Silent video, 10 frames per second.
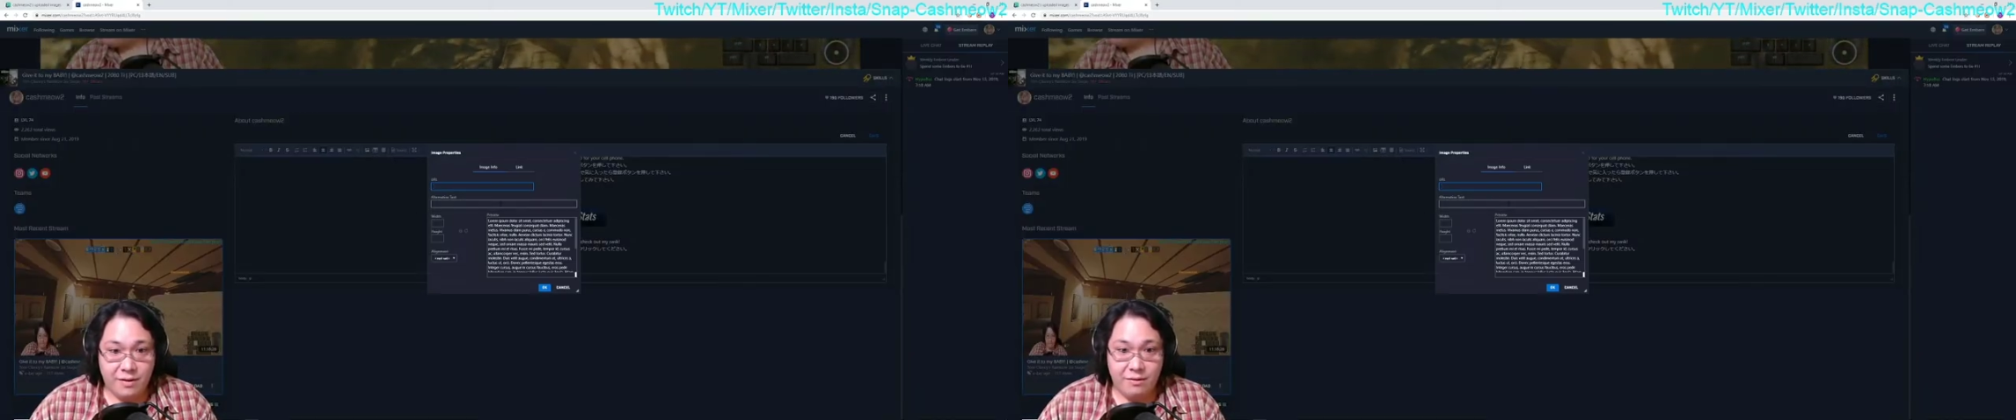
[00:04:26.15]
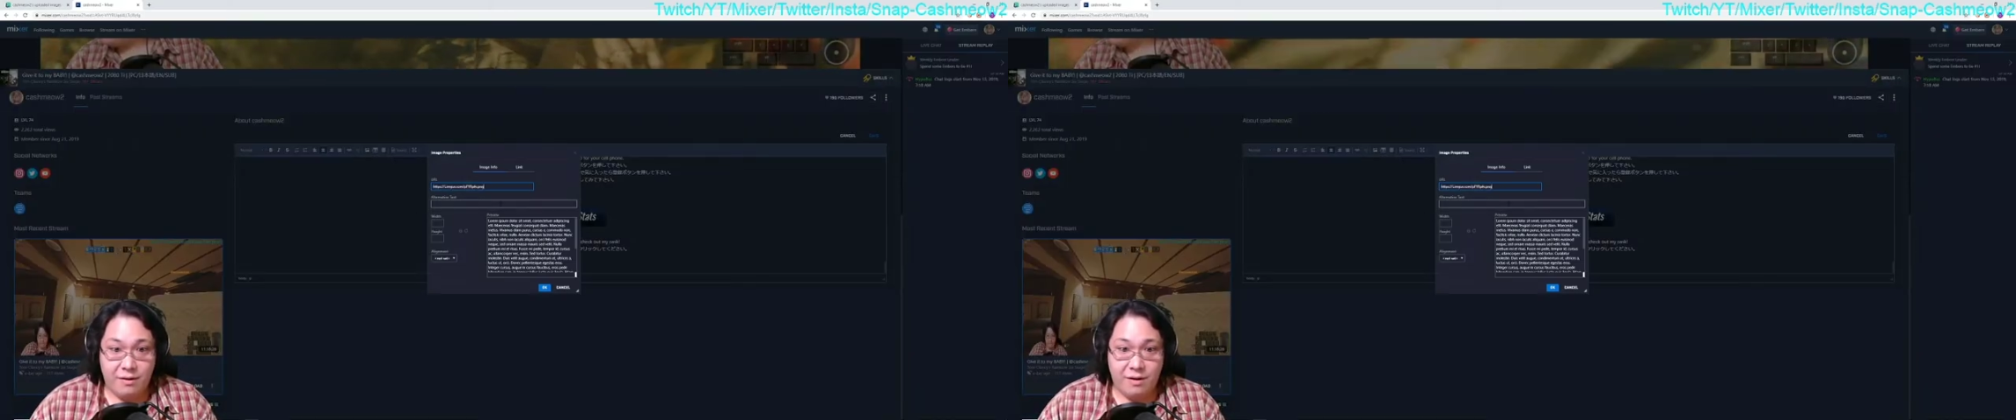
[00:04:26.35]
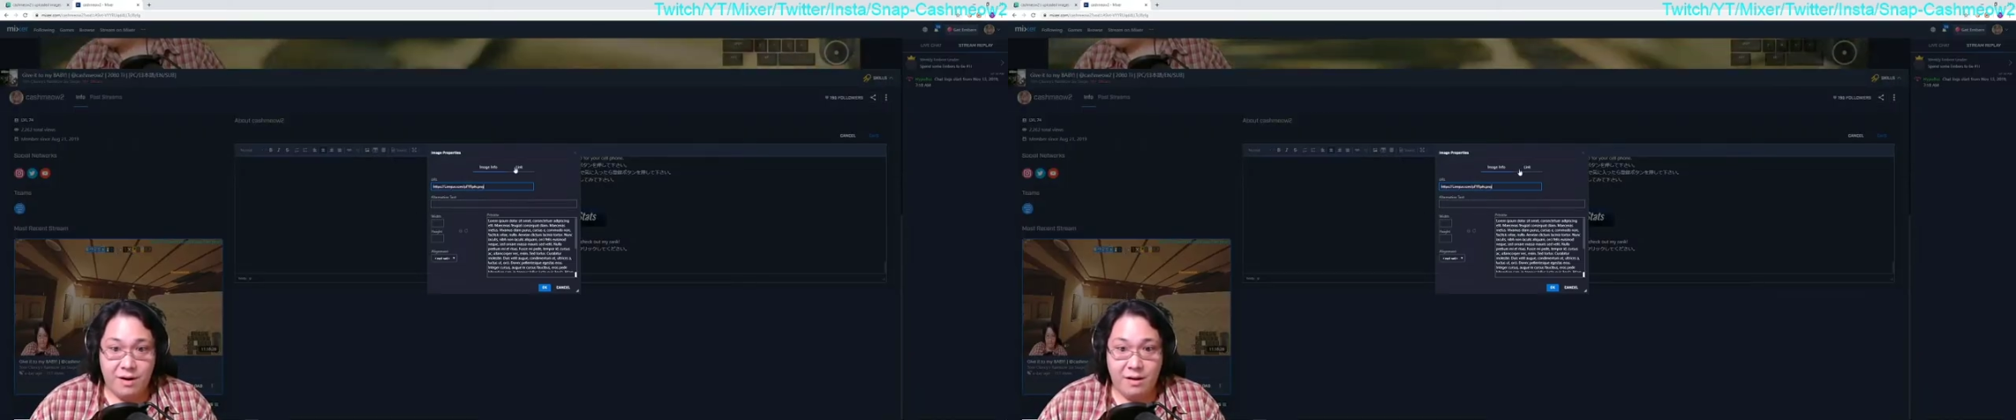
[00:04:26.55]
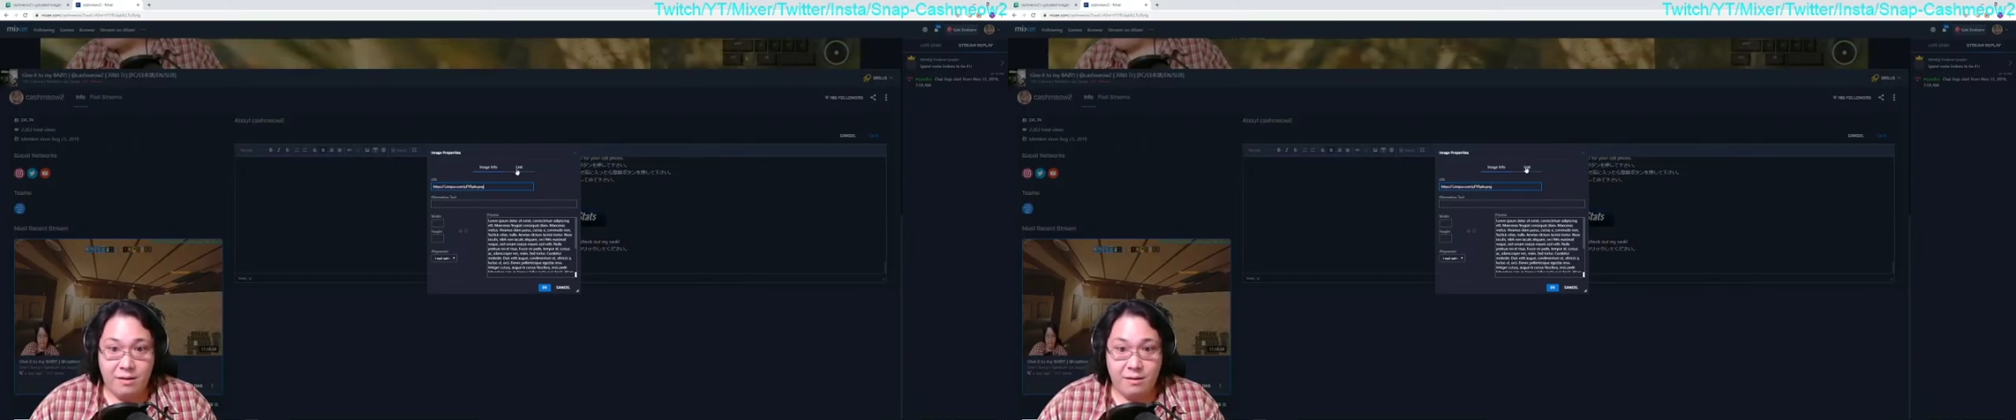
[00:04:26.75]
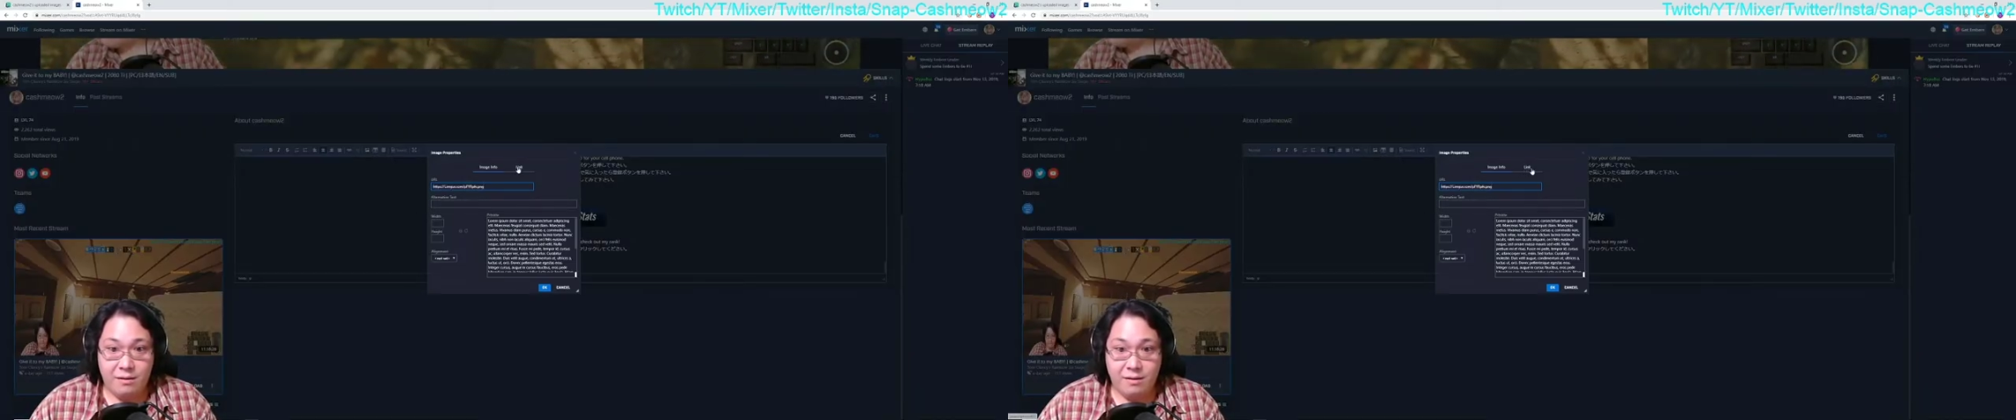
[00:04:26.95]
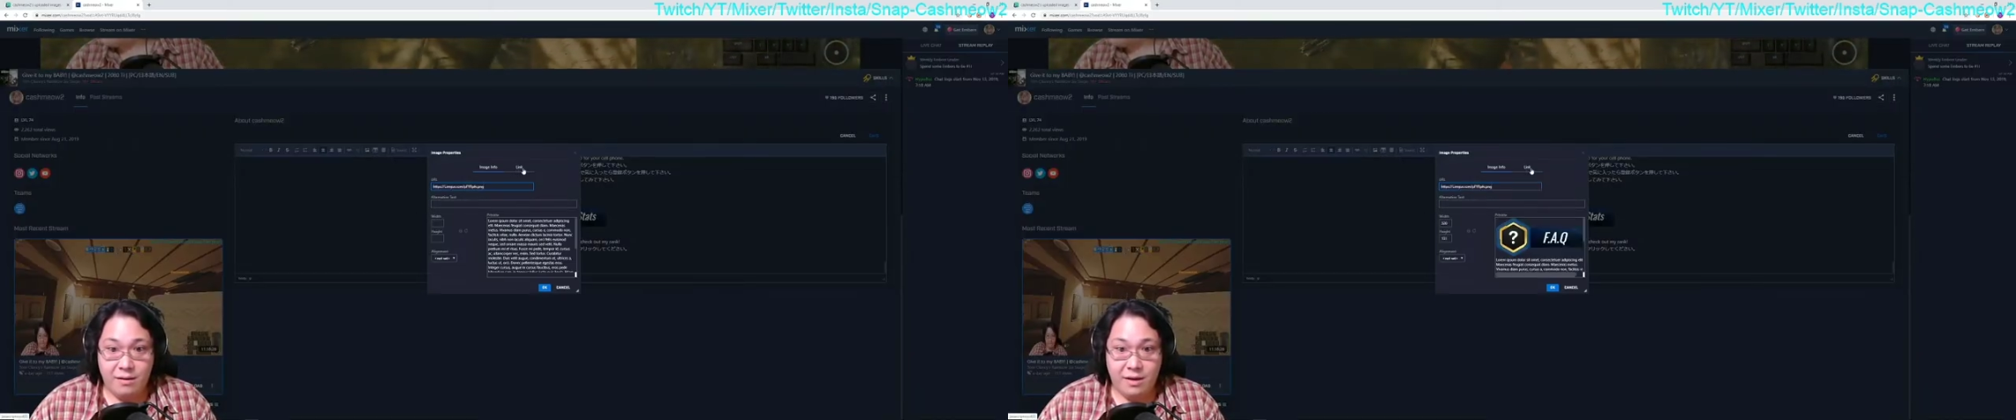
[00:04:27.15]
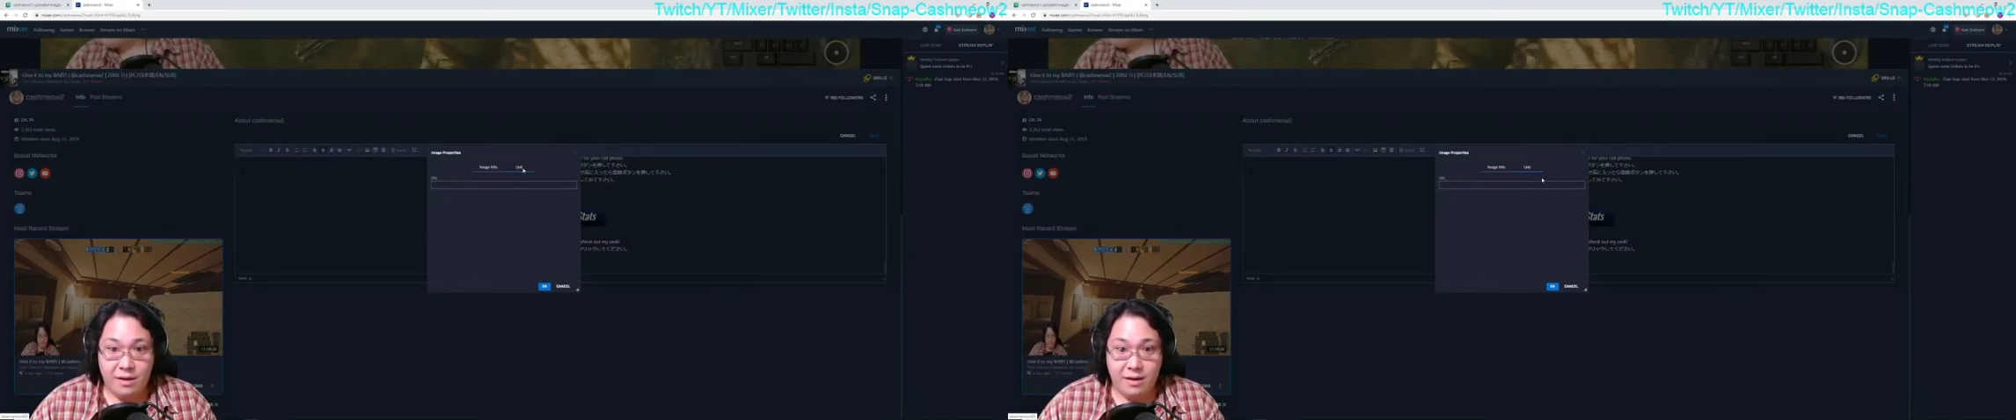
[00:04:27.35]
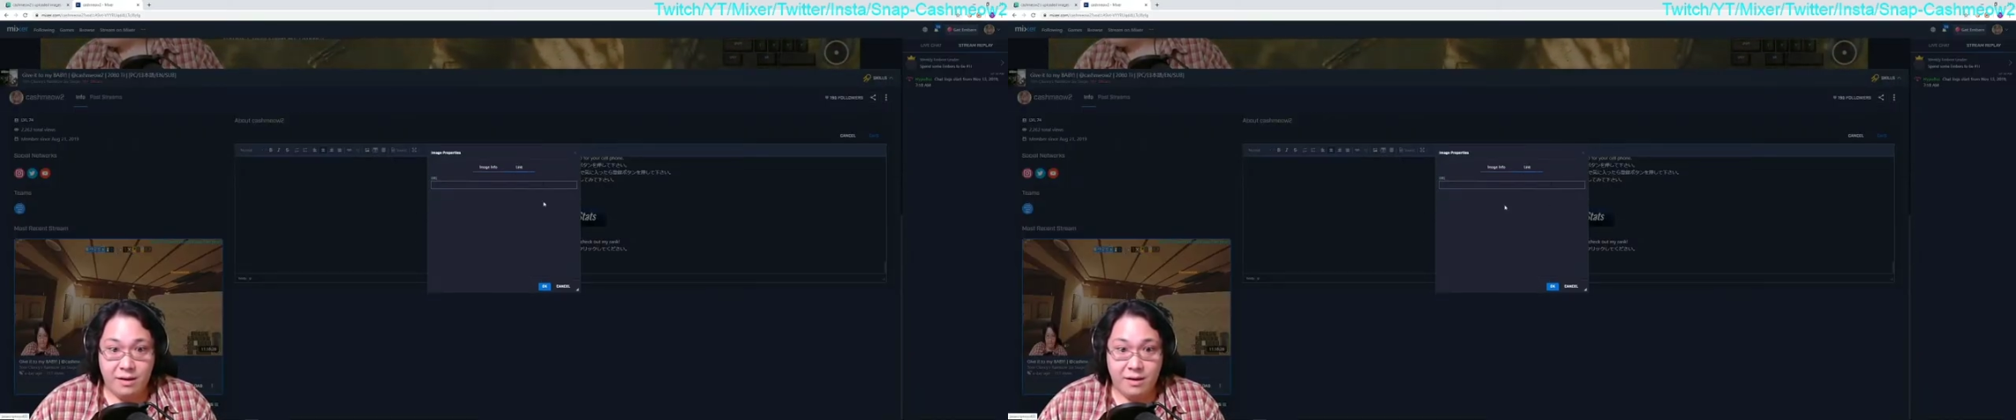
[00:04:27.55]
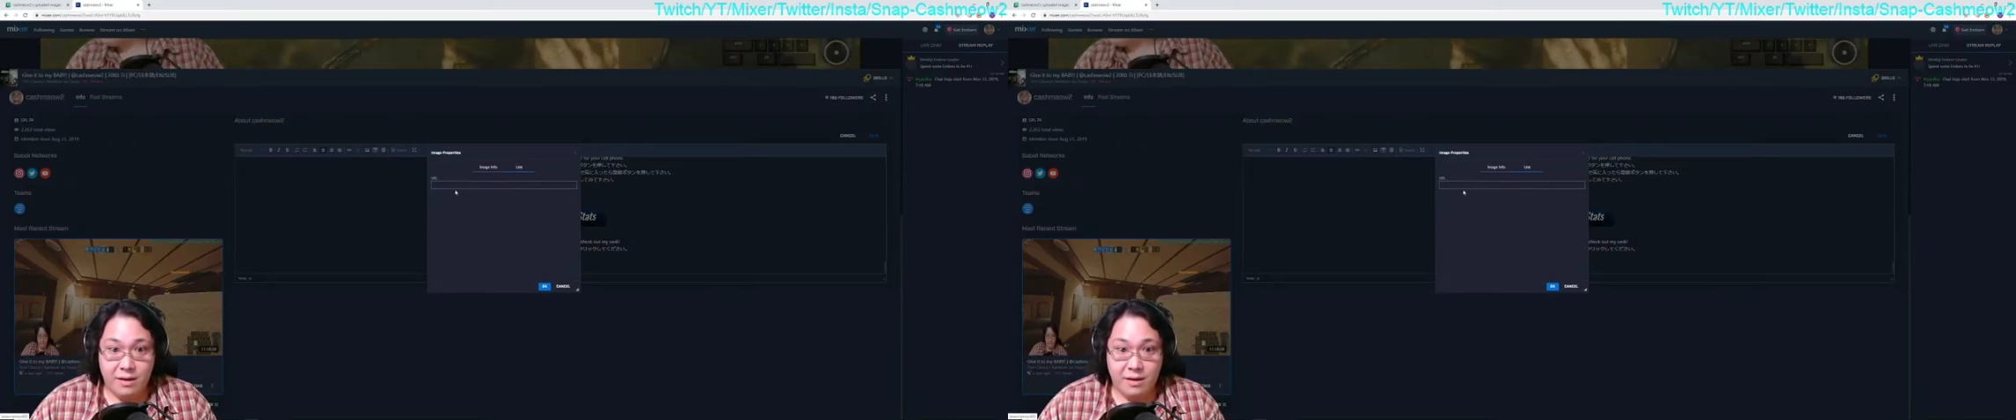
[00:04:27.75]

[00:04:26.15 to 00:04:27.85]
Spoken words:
URL, link.